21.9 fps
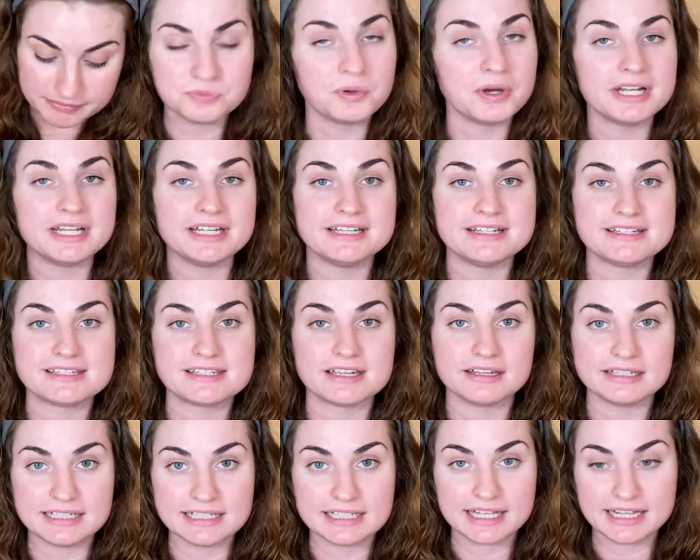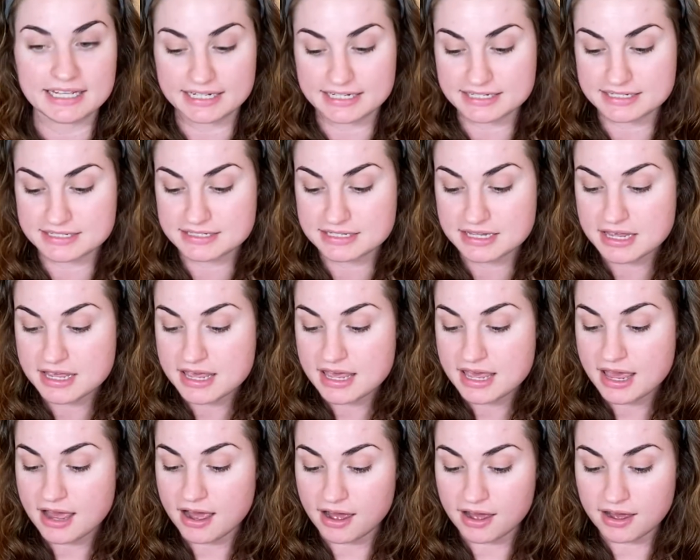What is cellulitis?
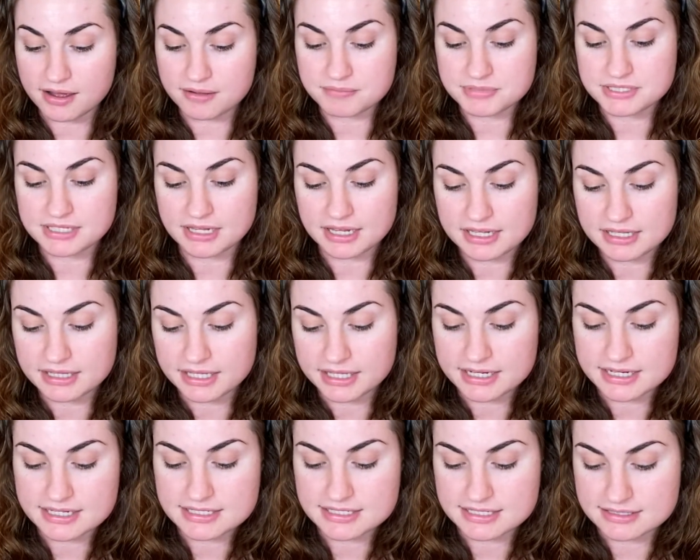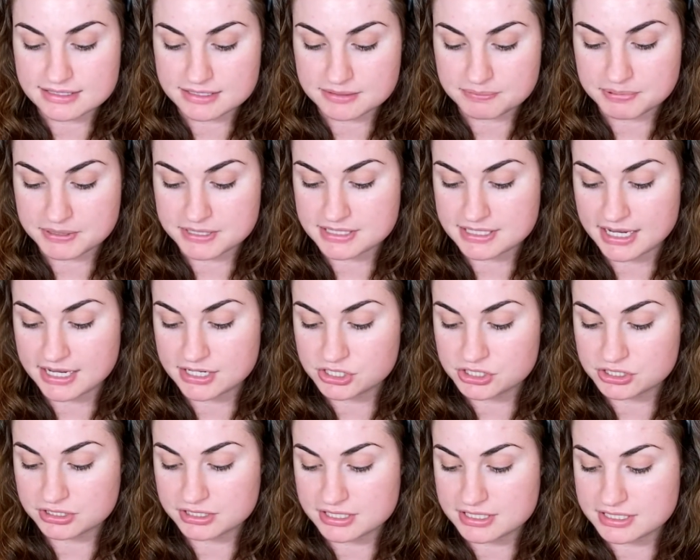Cellulitis is a
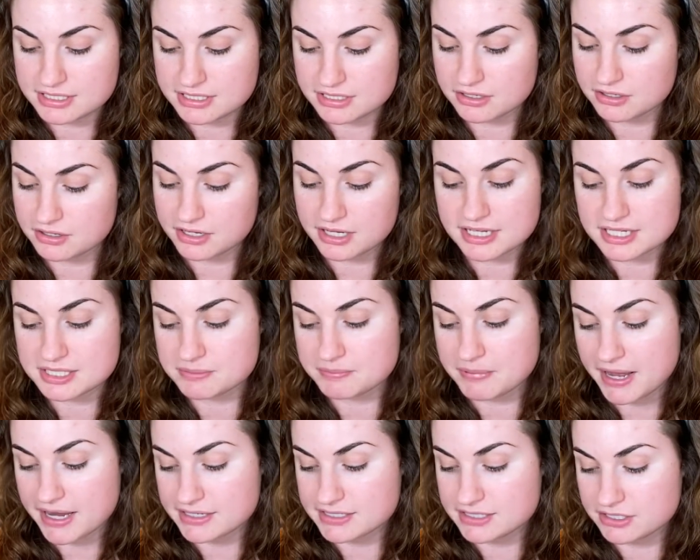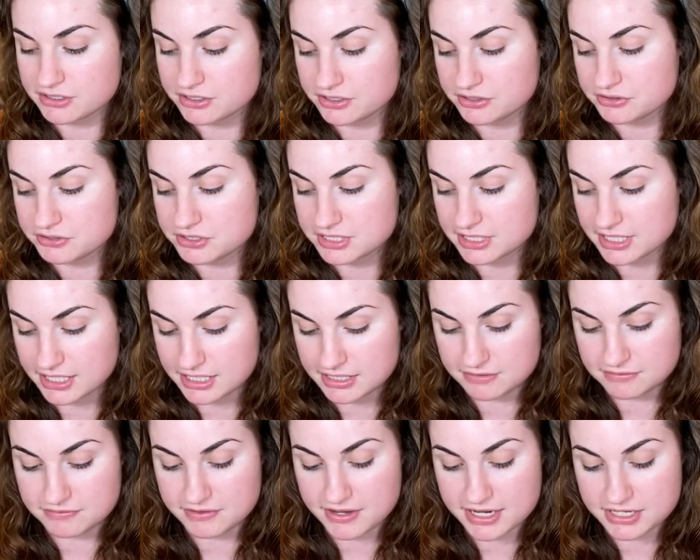potentially serious bacterial skin
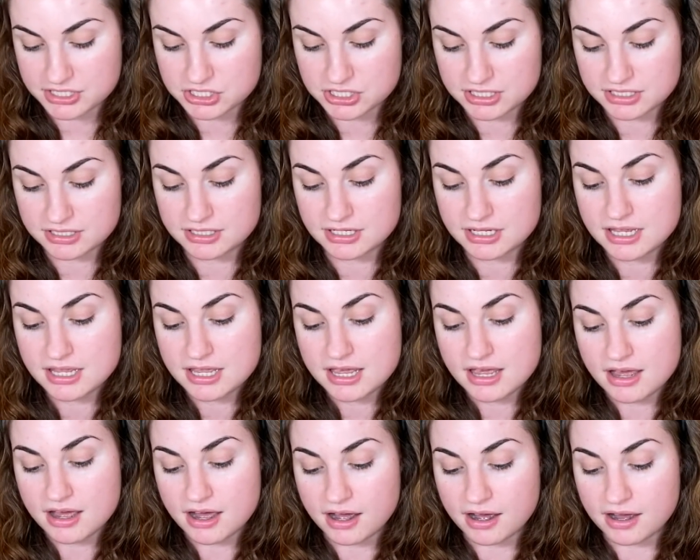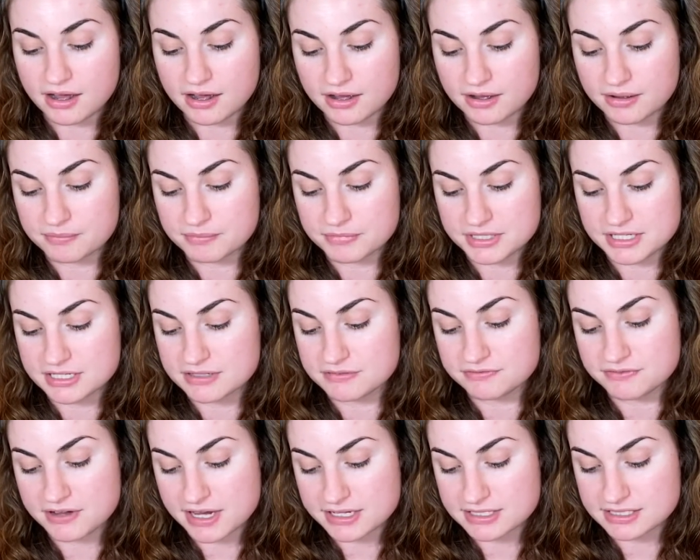infection. The
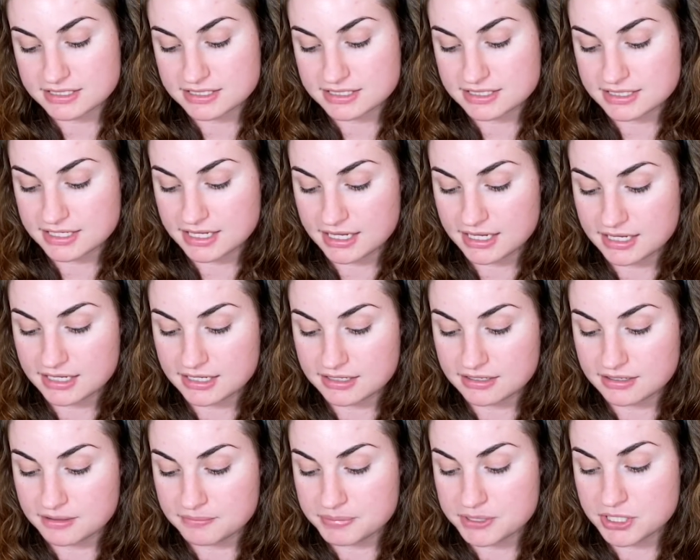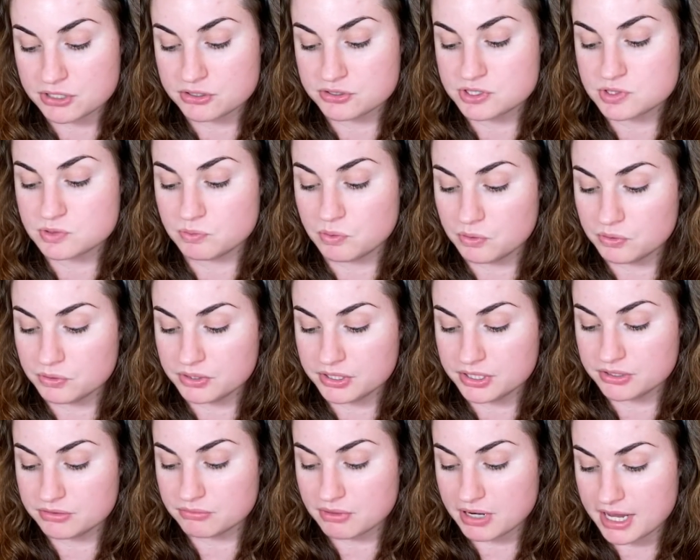affected skin appears
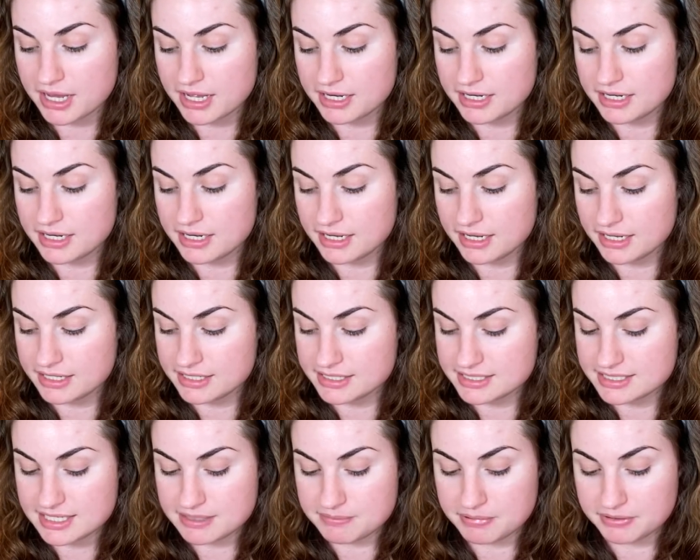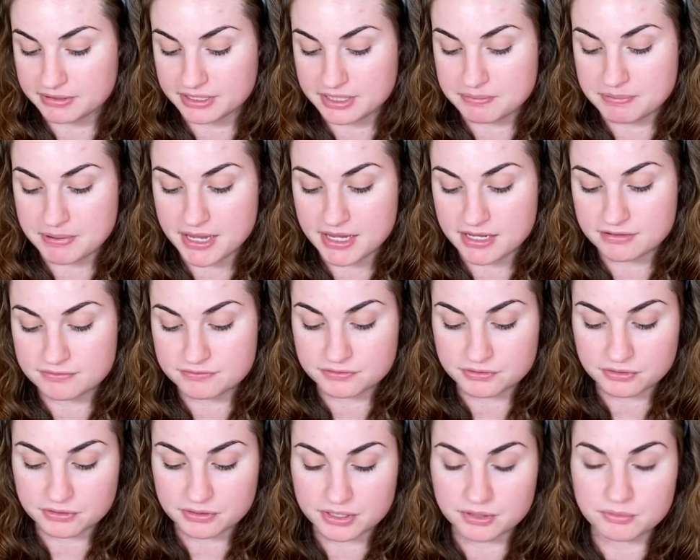swollen, red, and is typically
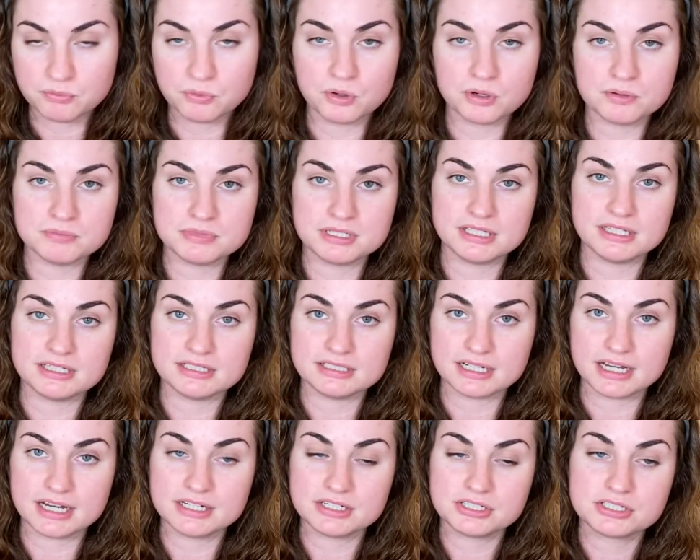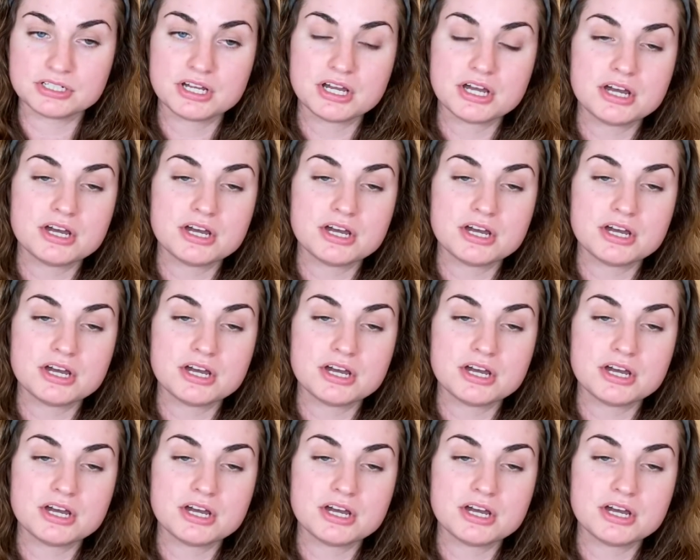painful and warm to the touch.